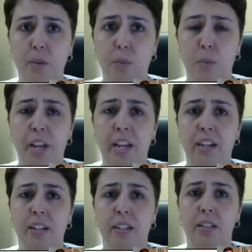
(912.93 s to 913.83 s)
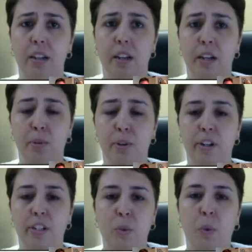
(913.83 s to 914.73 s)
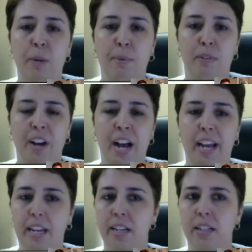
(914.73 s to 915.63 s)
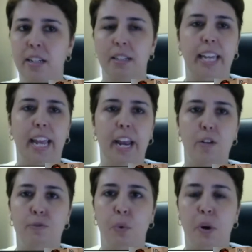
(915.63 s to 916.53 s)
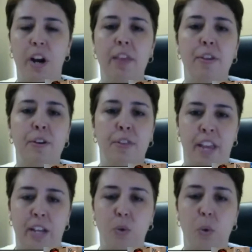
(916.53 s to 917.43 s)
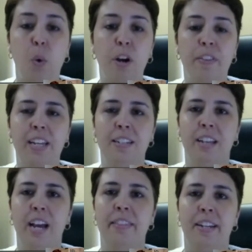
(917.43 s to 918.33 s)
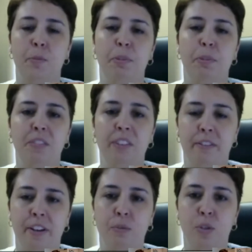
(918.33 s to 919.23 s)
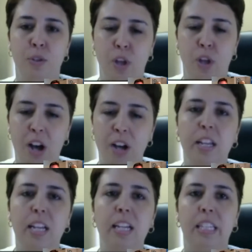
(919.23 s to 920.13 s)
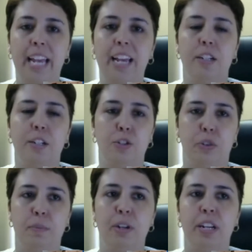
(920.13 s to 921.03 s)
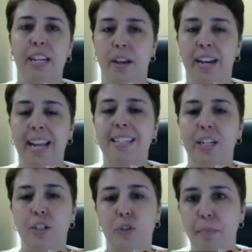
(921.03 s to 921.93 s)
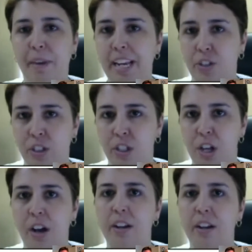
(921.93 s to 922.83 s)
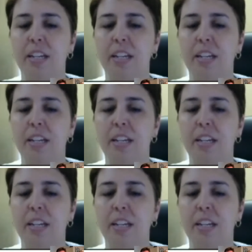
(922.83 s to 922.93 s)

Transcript: when an employer doesn't want to provide care for other things, or they decide that a specific federal law, like an anti-discrimination law,